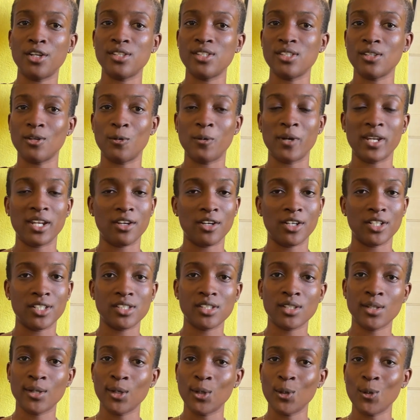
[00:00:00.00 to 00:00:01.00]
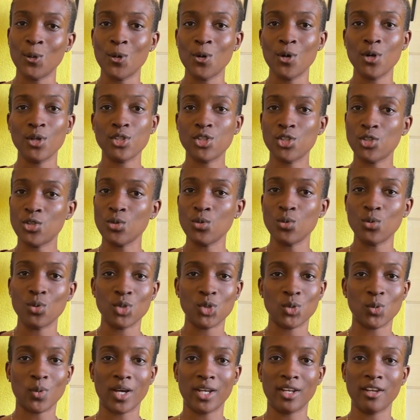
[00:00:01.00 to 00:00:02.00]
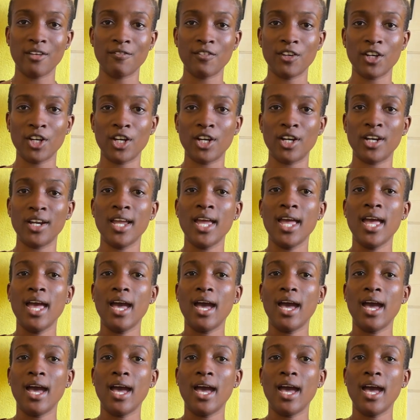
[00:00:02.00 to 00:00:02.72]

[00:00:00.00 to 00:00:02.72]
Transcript: so whether it's clothes, shoes, whatever,